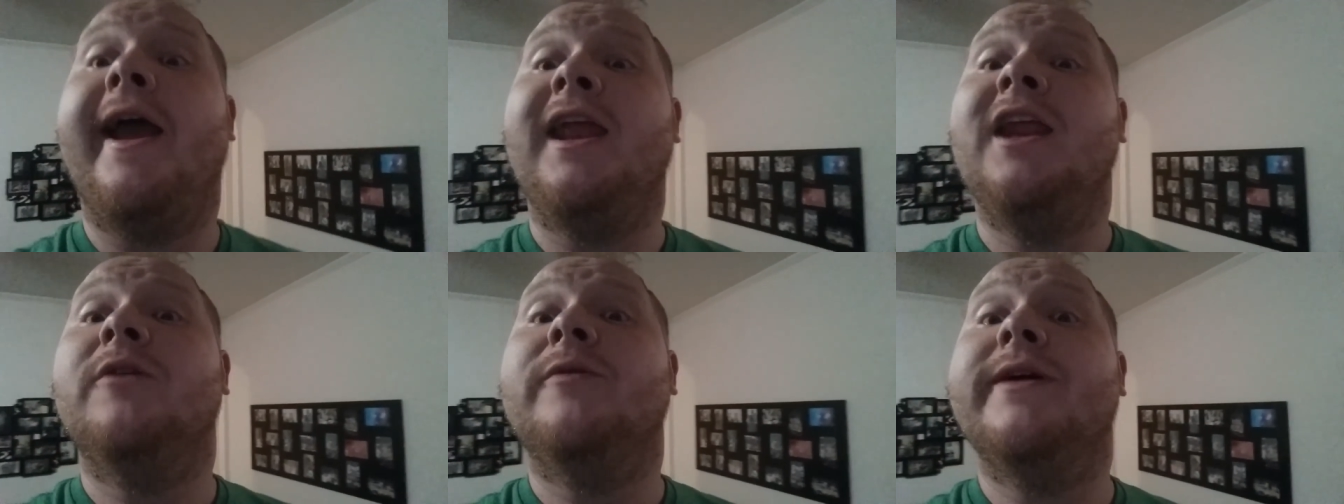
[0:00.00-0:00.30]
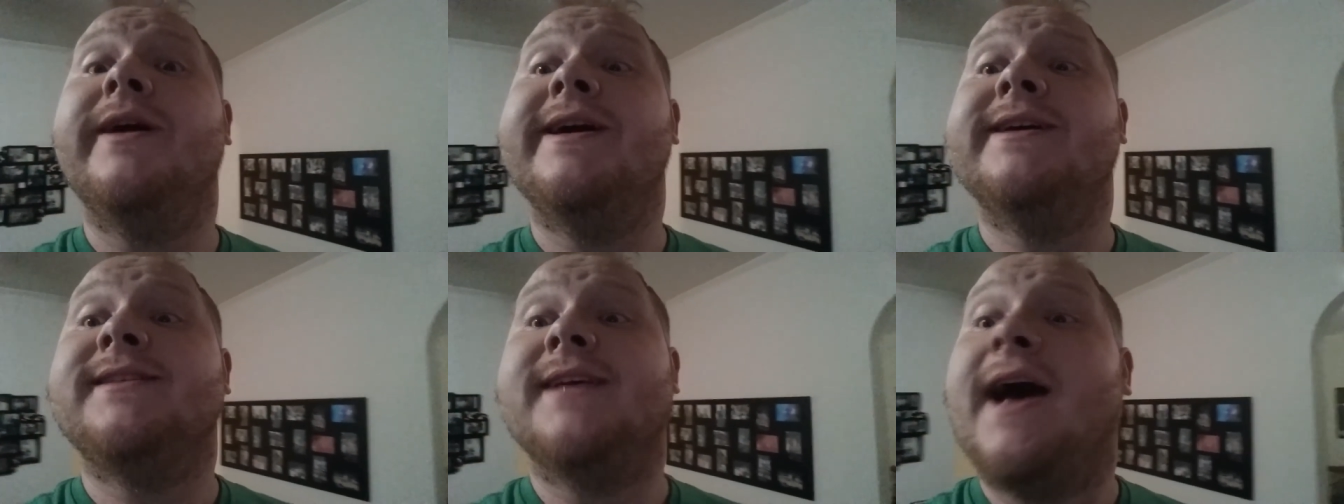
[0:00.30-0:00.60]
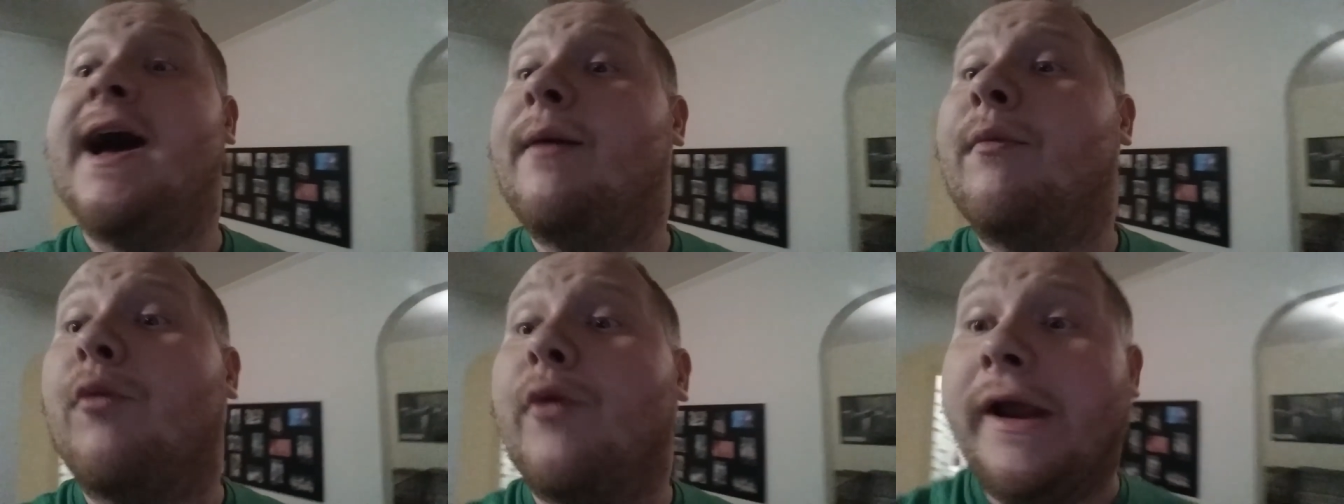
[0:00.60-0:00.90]
Anyways,
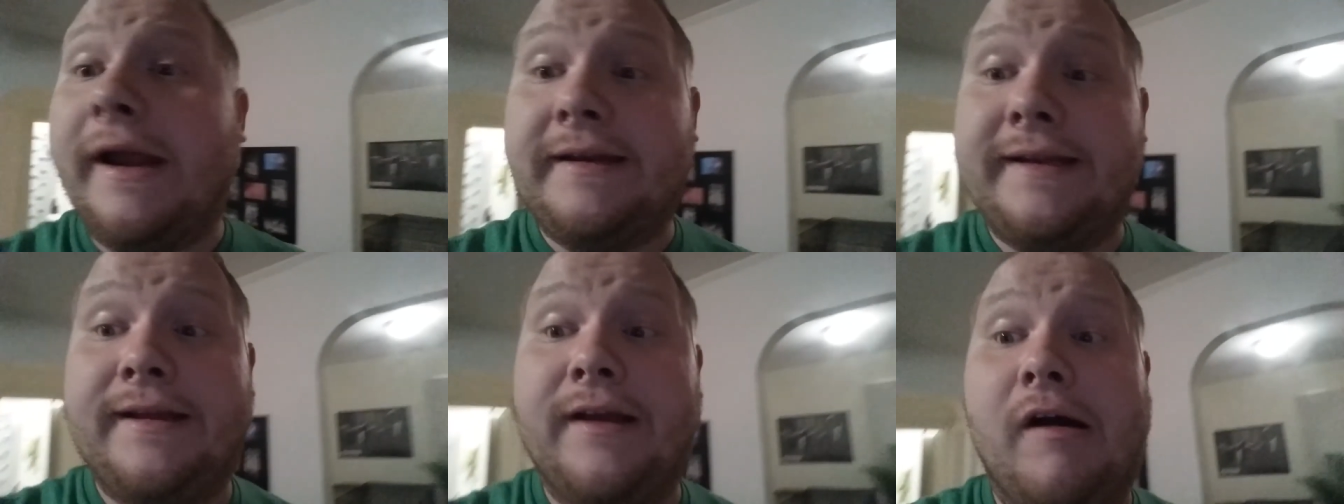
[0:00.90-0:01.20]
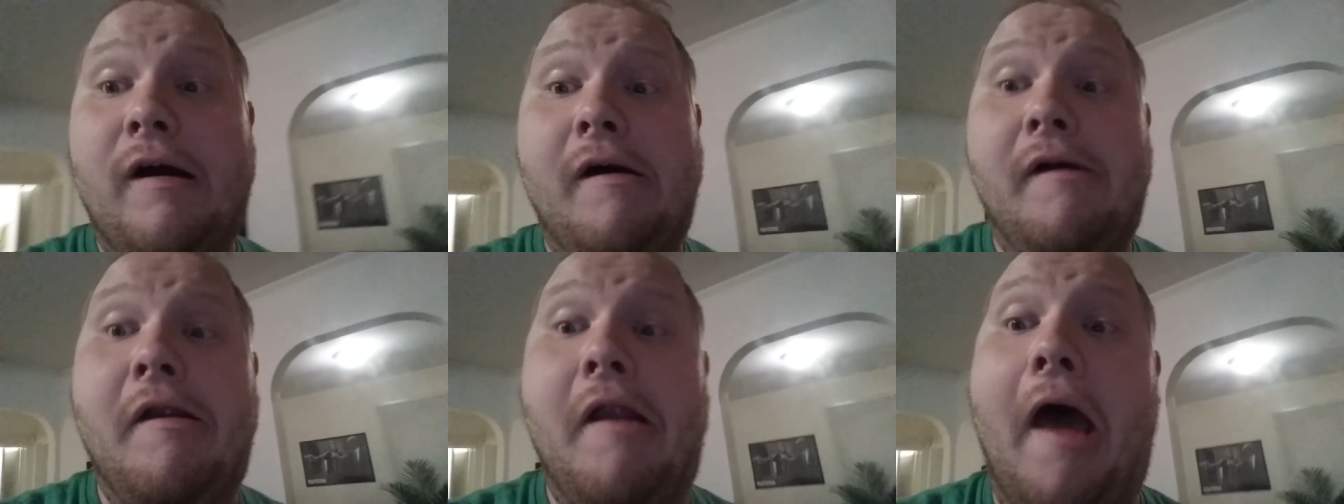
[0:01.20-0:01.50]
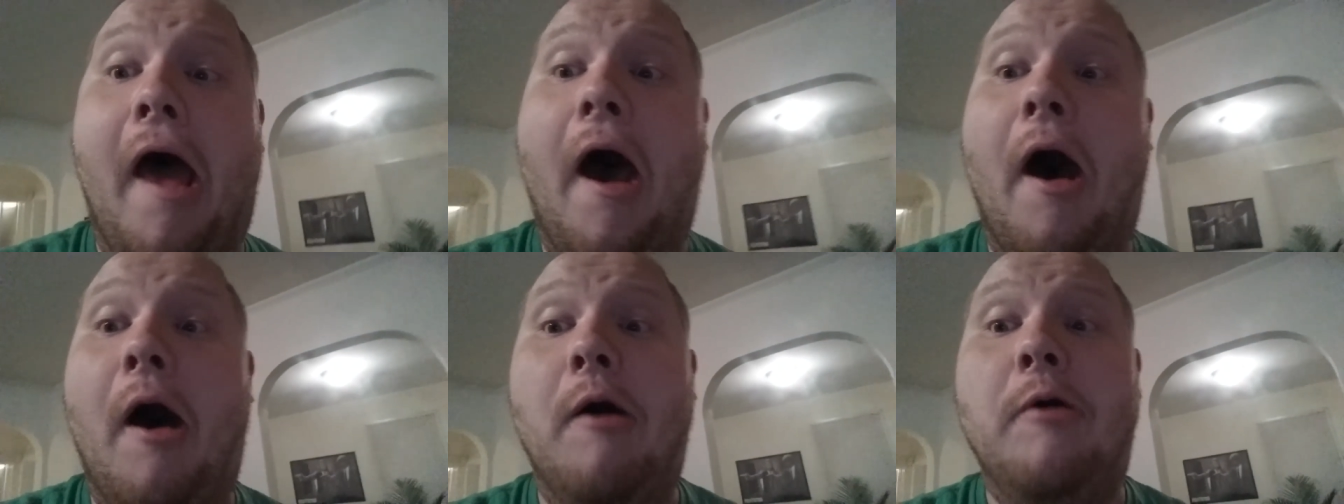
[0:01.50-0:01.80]
I'm ranting on
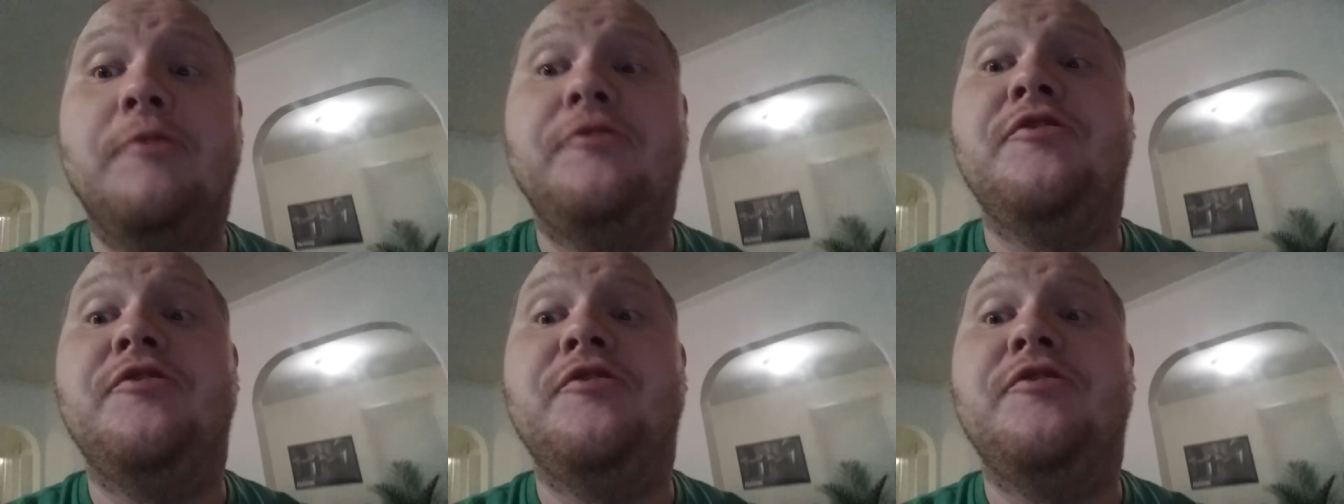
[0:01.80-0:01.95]
now.